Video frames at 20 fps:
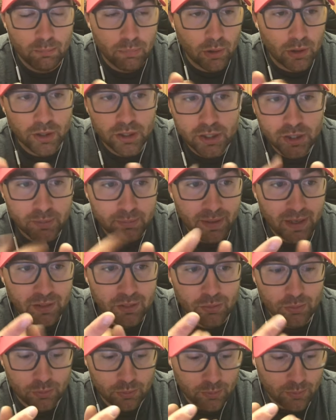burning your
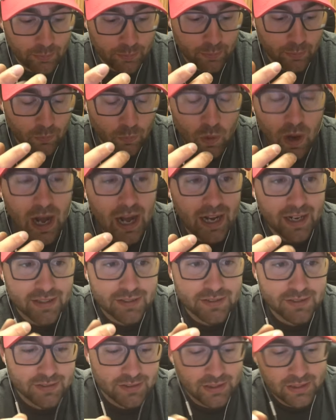bait through
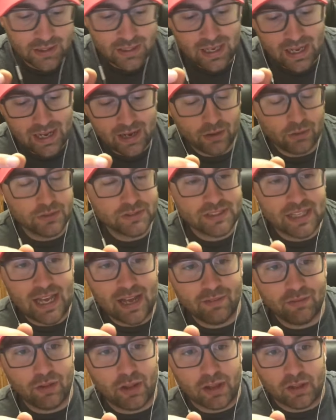rocks, I always
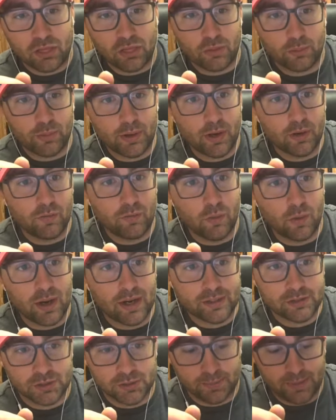have like three or four
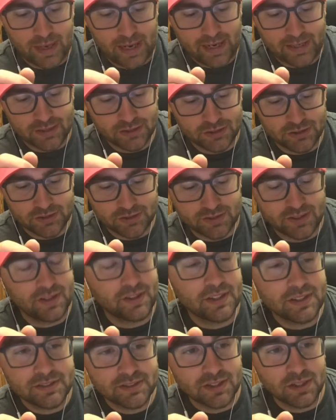extra packages
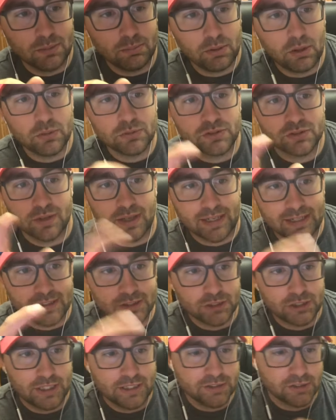of these in the boat so I
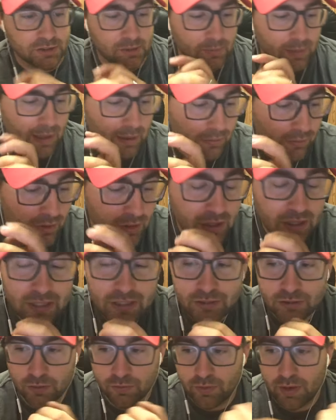can change them out.
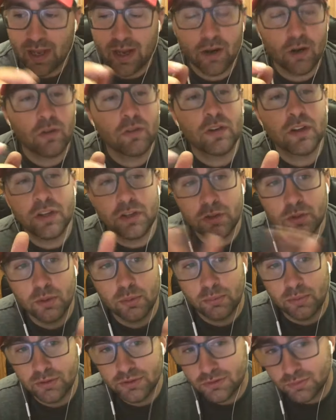So if you head over to the Do
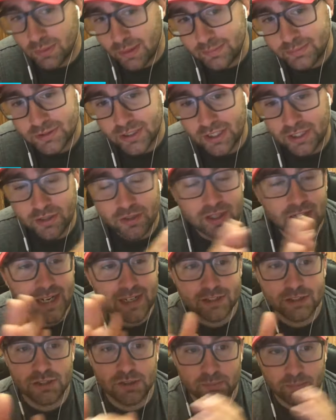It Molds website, you can
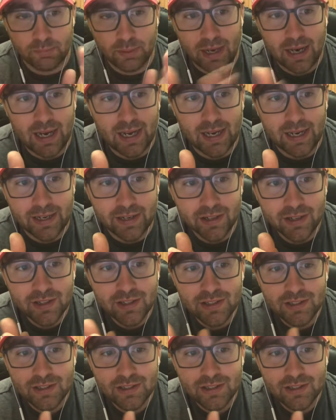actually buy